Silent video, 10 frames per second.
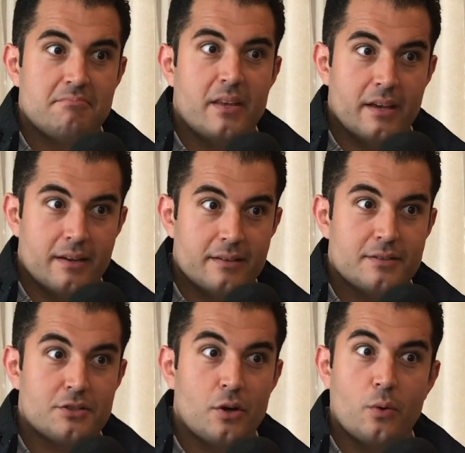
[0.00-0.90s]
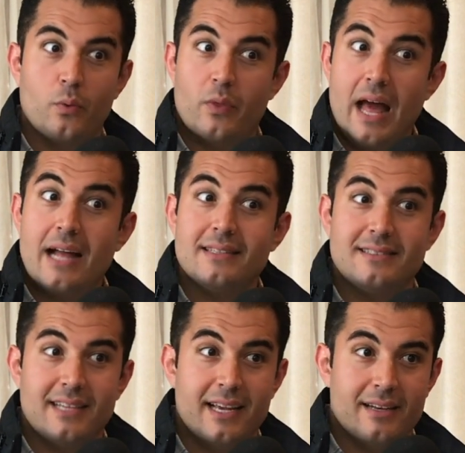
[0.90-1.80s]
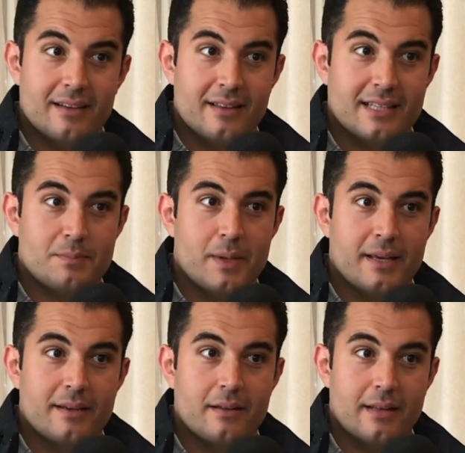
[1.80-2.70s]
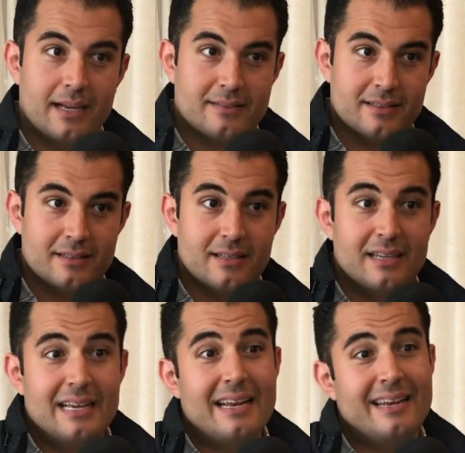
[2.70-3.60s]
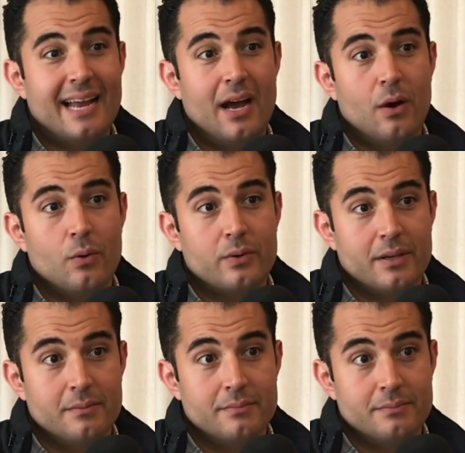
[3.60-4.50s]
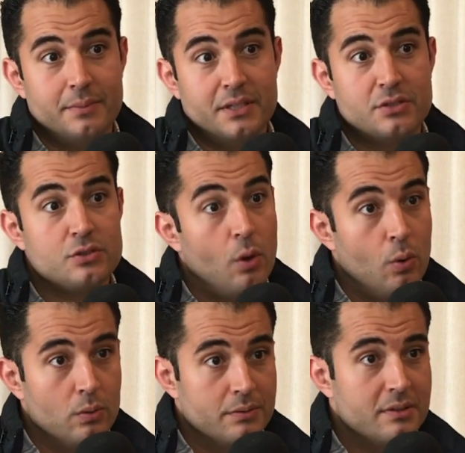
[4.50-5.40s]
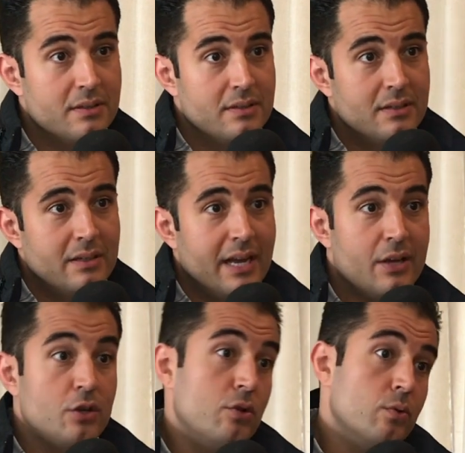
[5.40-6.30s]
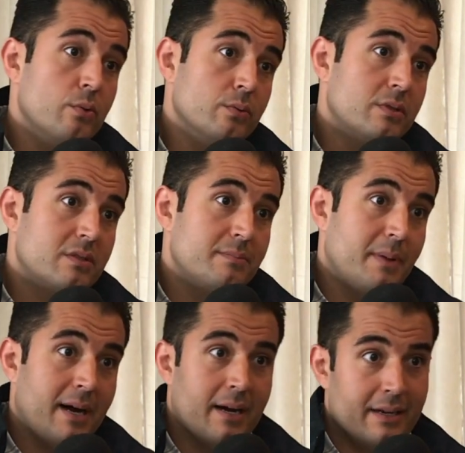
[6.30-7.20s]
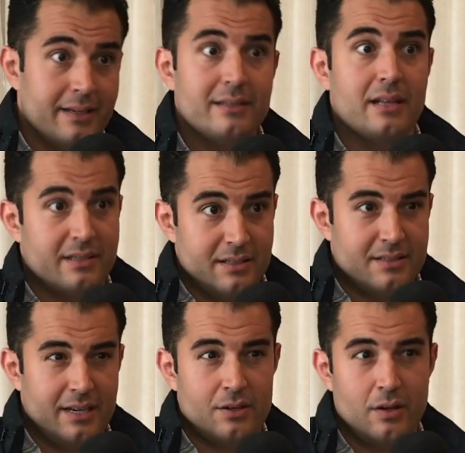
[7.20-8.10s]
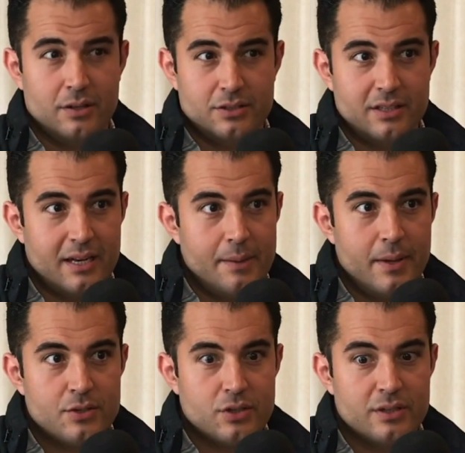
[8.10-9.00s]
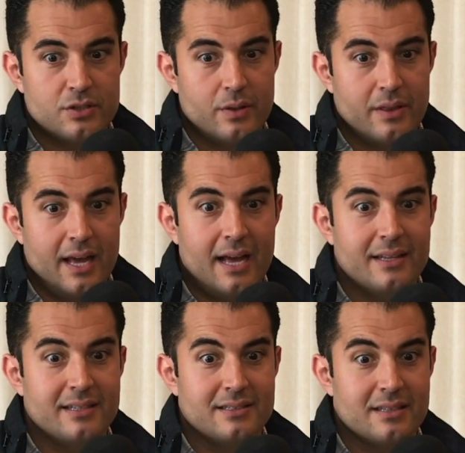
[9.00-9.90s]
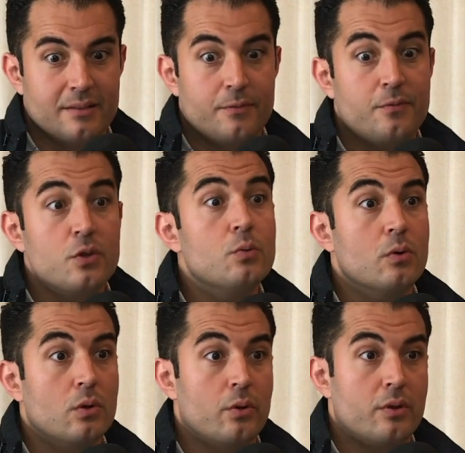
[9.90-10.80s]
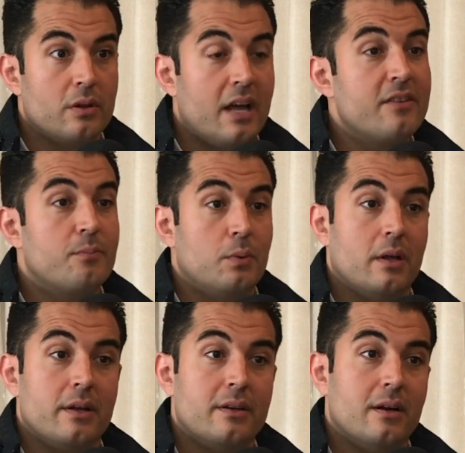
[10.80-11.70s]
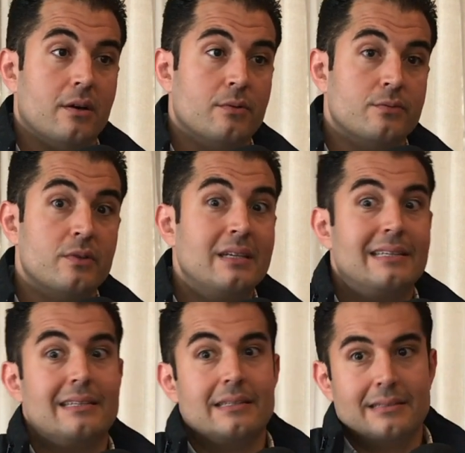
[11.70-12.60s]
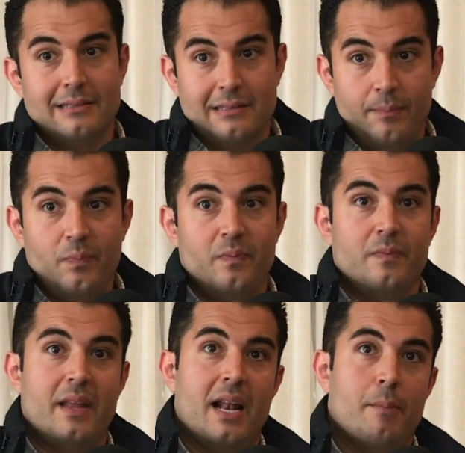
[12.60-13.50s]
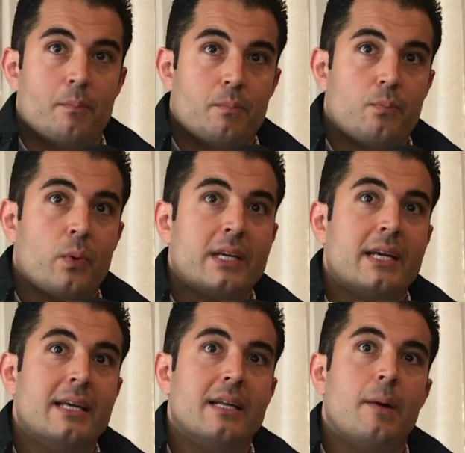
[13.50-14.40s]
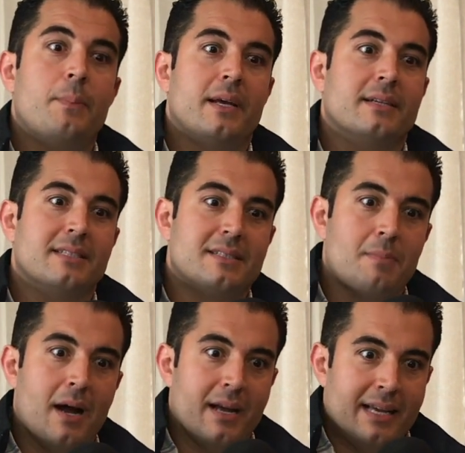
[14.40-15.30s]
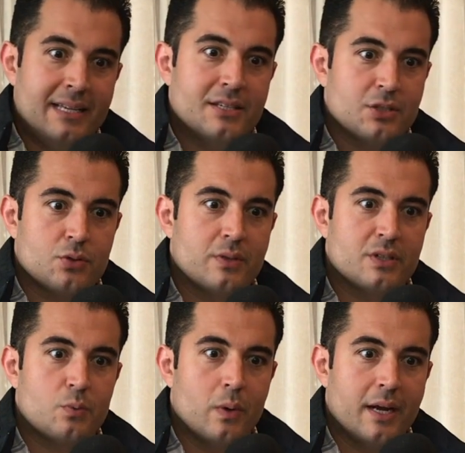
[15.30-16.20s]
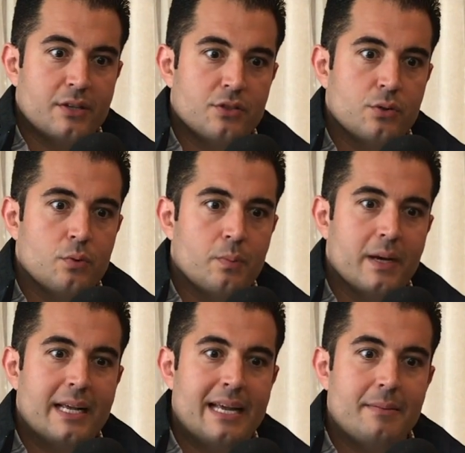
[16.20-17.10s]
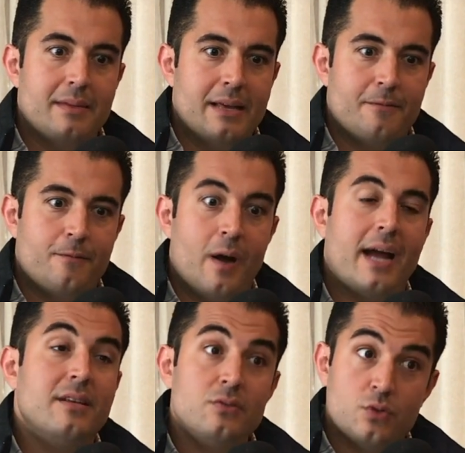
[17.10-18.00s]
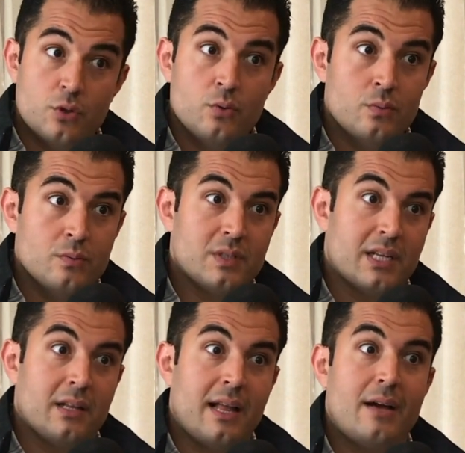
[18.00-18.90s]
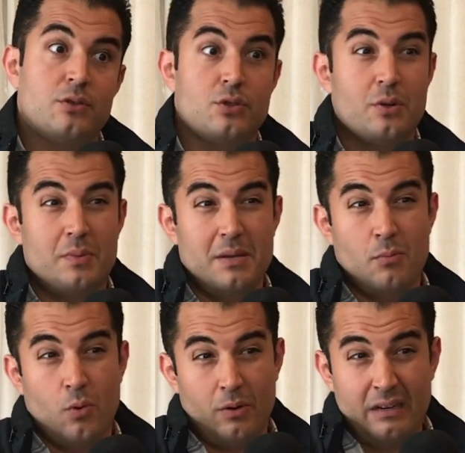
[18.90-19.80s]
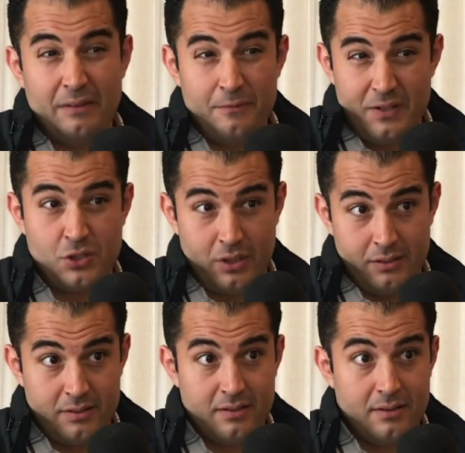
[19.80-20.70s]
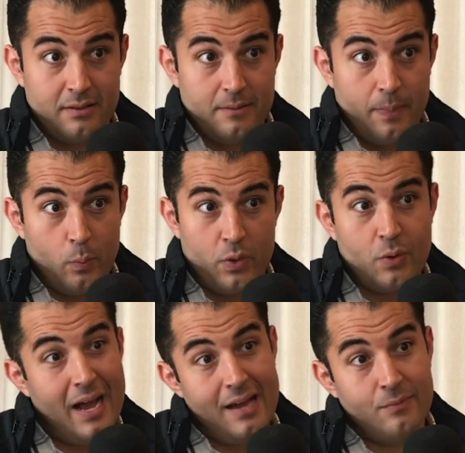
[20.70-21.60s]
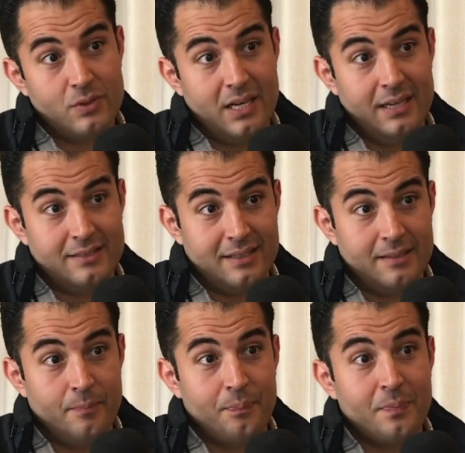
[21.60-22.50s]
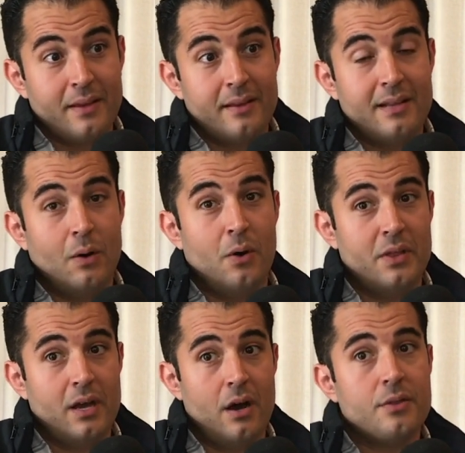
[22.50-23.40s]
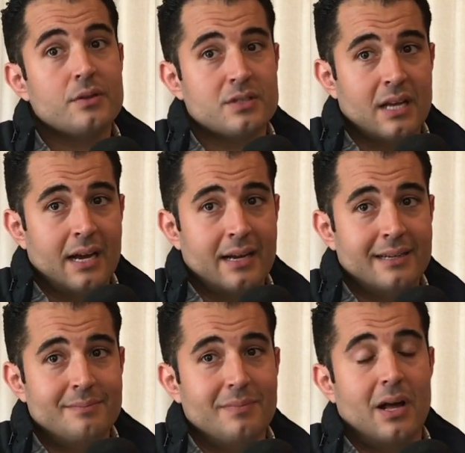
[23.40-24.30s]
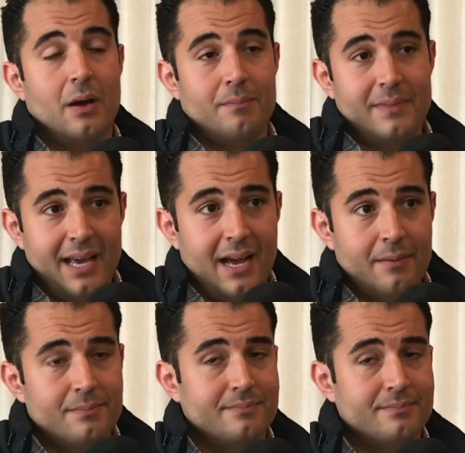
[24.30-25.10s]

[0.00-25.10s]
Yeah. So that data that's being collected now can be sold and used by like the technology that I mentioned. So that is the fuel or the lifeblood of, and I'm bringing it up because it's my industry, it's what I do, but it fine tunes and allows you to be more efficient with your advertising. Now on the other side, yeah,